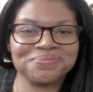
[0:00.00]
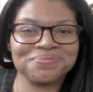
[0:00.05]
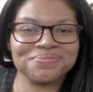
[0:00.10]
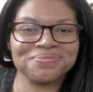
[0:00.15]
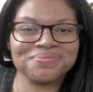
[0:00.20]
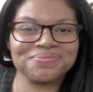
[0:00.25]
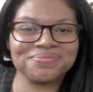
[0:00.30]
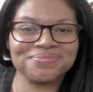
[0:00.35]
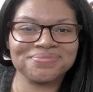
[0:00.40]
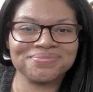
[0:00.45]

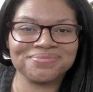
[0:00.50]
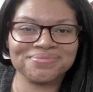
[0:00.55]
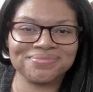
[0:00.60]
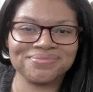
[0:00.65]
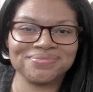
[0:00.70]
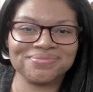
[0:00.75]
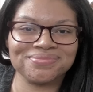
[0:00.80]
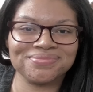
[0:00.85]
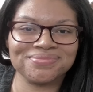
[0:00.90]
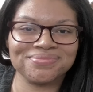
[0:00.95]

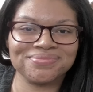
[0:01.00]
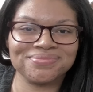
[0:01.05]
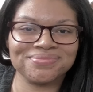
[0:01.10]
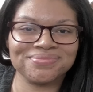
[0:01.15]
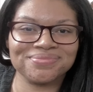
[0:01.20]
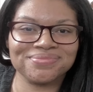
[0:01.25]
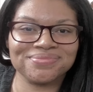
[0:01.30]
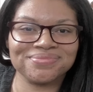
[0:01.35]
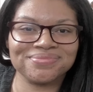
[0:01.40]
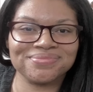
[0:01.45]

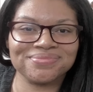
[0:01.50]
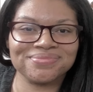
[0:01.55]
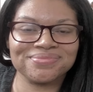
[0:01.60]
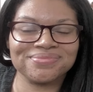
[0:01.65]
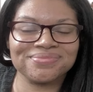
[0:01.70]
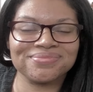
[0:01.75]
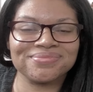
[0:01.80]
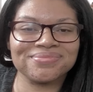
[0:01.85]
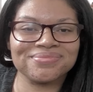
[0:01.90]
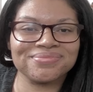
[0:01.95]

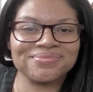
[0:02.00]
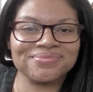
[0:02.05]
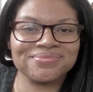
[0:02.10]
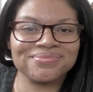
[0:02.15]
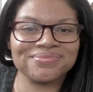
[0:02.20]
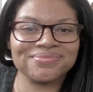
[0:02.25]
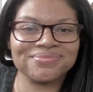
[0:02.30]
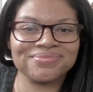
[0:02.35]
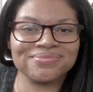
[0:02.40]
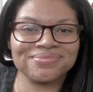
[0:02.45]

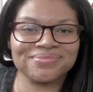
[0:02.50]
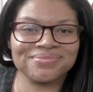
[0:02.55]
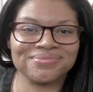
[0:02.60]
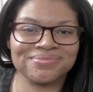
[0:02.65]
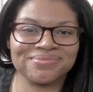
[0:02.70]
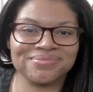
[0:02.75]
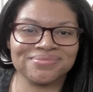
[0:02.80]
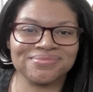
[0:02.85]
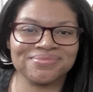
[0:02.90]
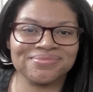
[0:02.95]

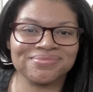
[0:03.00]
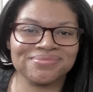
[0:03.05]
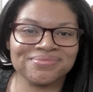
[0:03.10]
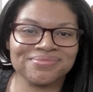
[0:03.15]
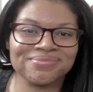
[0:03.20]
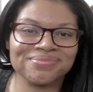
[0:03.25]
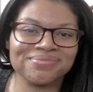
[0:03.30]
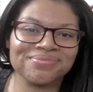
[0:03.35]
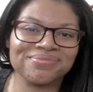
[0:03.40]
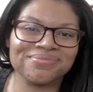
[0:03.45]

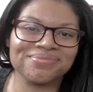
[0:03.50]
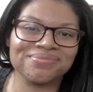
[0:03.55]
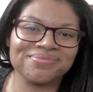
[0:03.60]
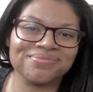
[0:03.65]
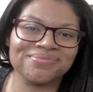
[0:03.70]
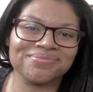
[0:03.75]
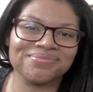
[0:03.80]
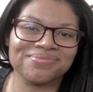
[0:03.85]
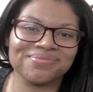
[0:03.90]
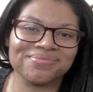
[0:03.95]

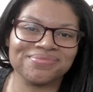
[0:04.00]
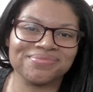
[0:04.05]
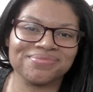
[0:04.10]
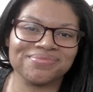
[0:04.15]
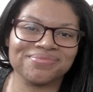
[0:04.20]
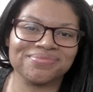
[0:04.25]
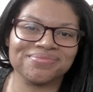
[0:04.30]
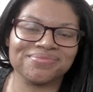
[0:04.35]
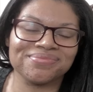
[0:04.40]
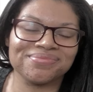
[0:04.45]

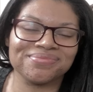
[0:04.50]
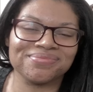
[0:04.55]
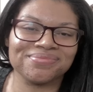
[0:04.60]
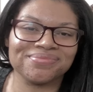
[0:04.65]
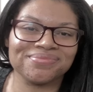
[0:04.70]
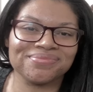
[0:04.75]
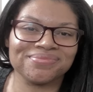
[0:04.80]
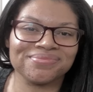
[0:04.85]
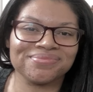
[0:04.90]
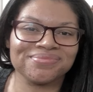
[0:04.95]

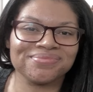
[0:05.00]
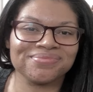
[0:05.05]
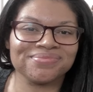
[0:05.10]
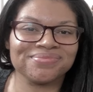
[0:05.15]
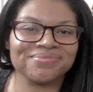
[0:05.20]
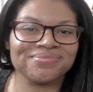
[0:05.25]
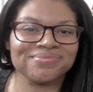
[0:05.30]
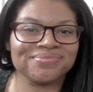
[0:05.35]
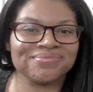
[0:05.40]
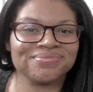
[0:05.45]

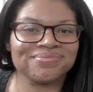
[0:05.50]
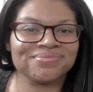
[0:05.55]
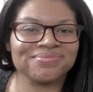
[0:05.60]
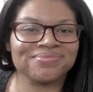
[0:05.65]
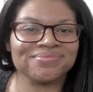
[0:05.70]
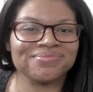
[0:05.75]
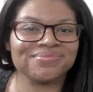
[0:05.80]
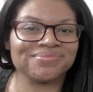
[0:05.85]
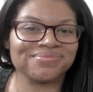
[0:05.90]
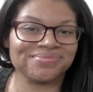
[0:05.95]

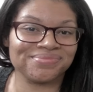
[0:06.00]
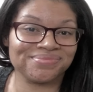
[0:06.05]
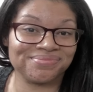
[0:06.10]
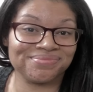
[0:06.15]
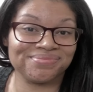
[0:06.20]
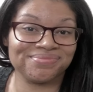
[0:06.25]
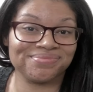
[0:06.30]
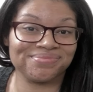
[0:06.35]
[no speech]